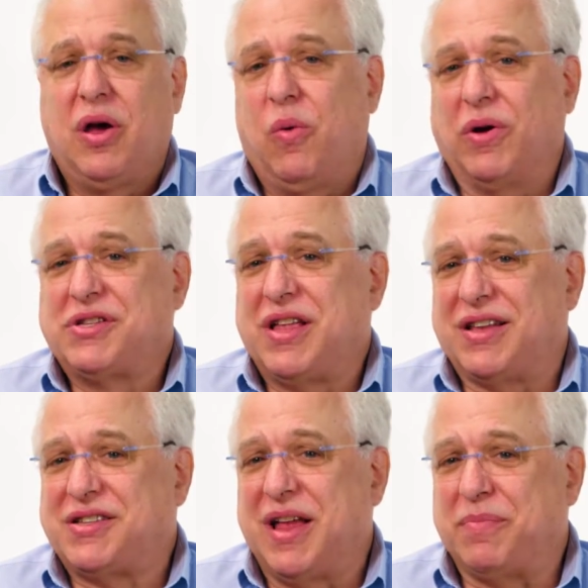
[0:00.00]
Once
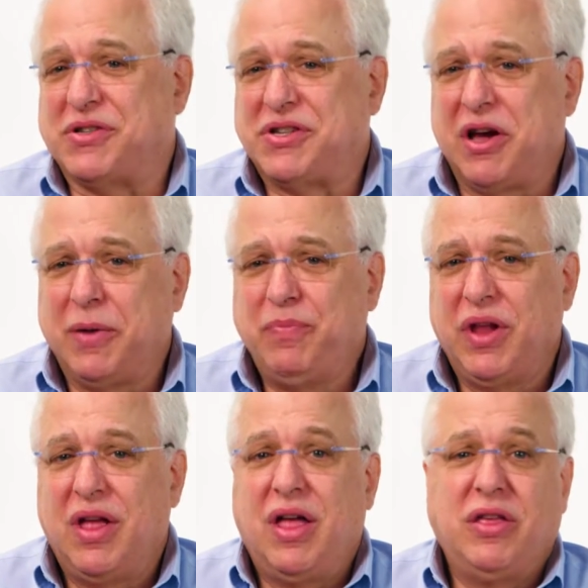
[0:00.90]
that step is done,
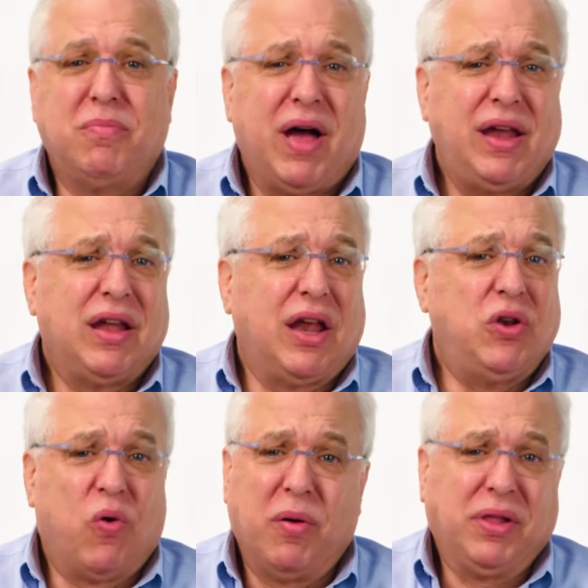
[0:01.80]
you might not
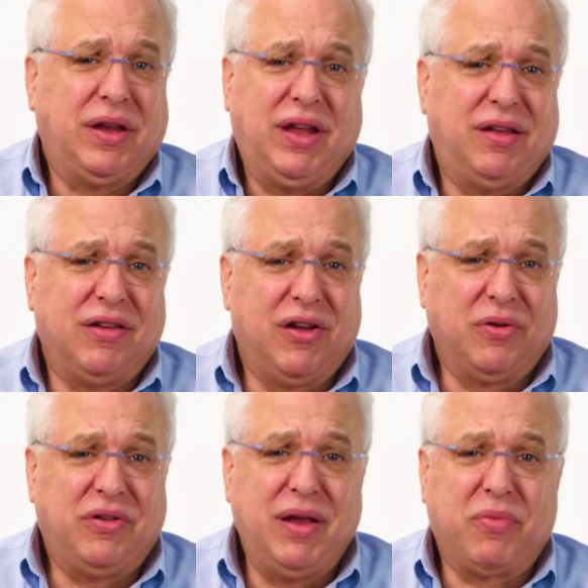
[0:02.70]
normally need to go
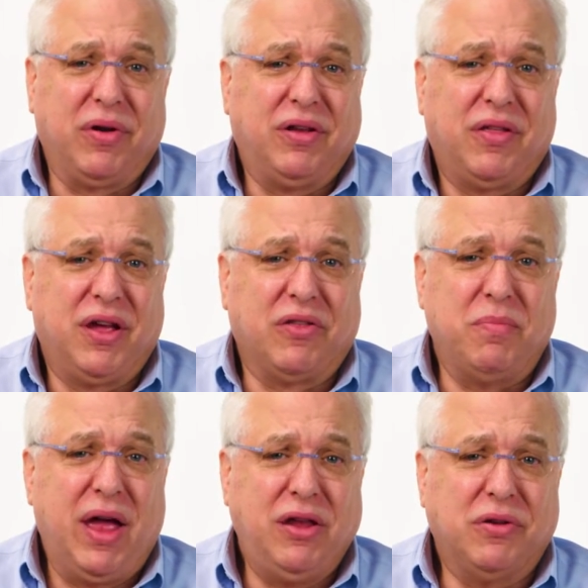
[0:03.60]
deeper into the other
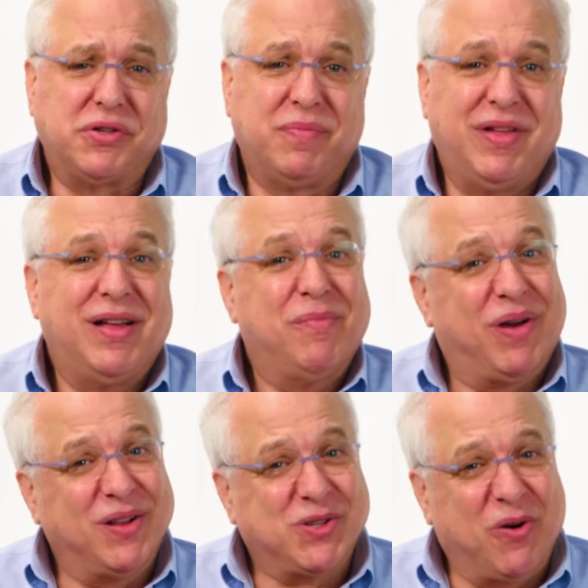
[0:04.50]
menus,
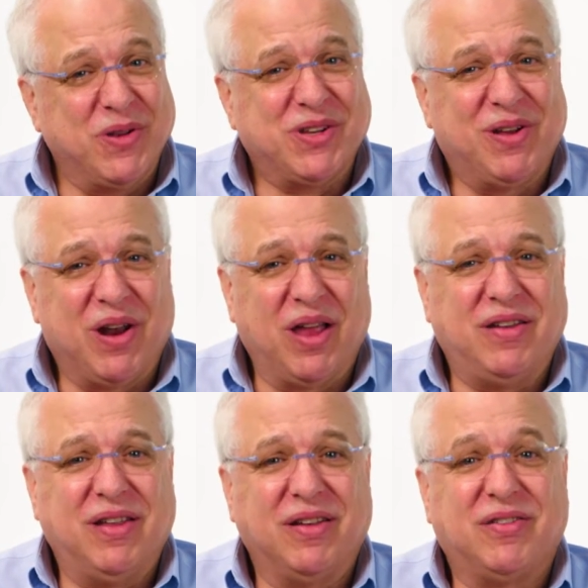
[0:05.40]
but it's always a good
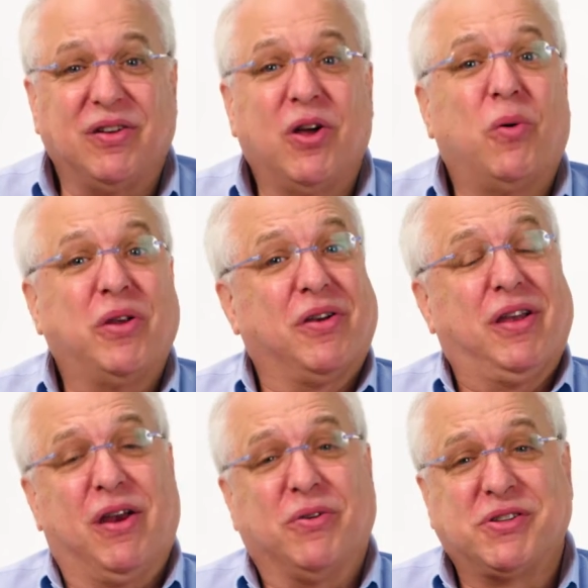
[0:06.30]
idea to know what your
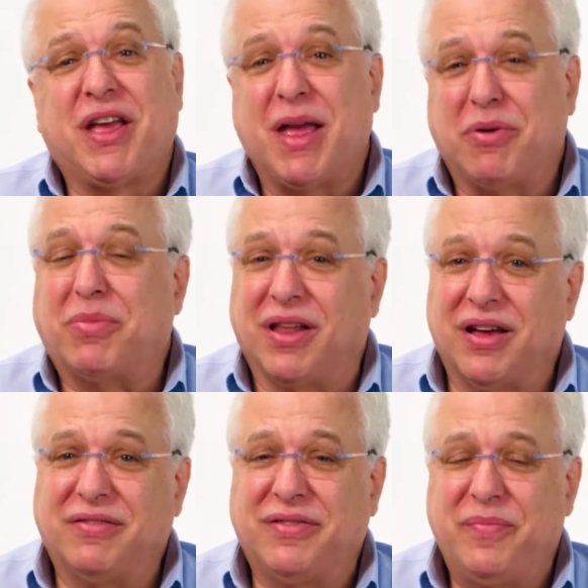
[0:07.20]
gear is capable
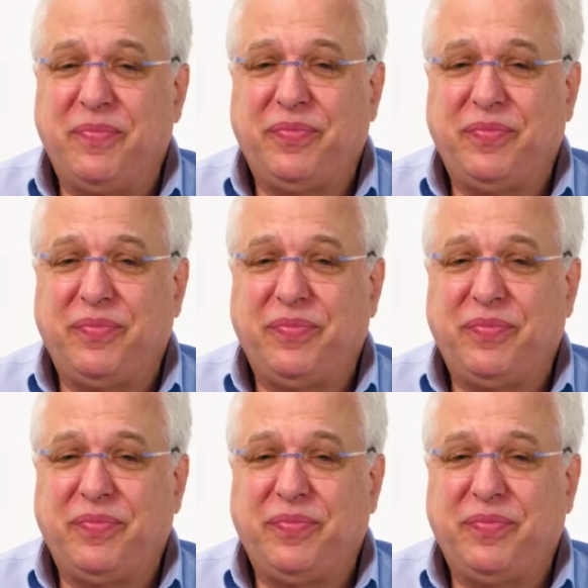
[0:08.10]
of.